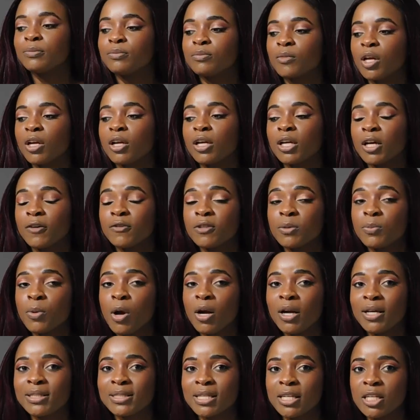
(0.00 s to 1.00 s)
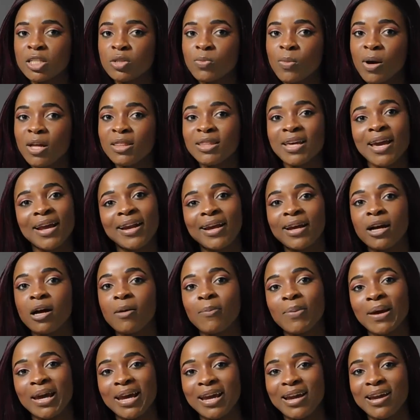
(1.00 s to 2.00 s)
I could get the products each month and I got
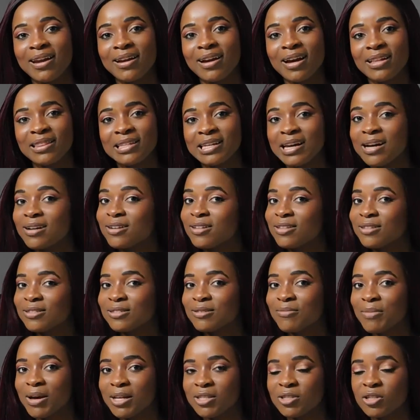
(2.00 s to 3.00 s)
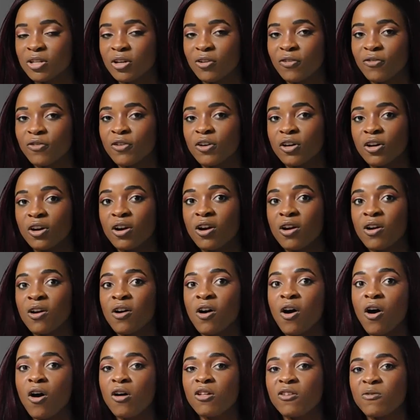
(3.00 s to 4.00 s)
paid at the end of the semester for
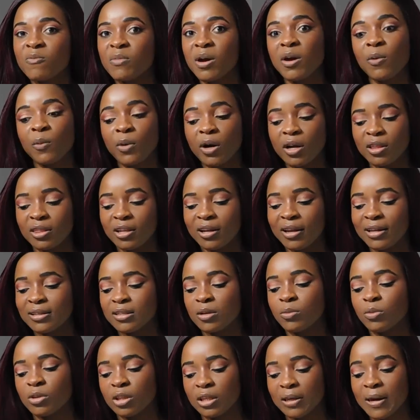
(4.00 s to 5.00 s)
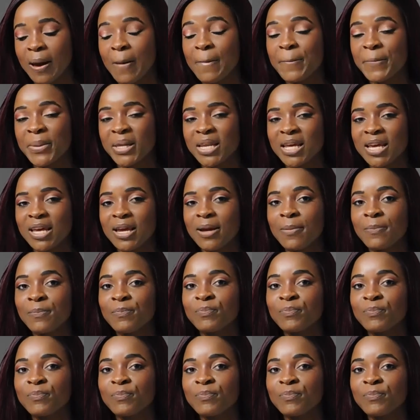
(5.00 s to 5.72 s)
all of my work that I did with the company.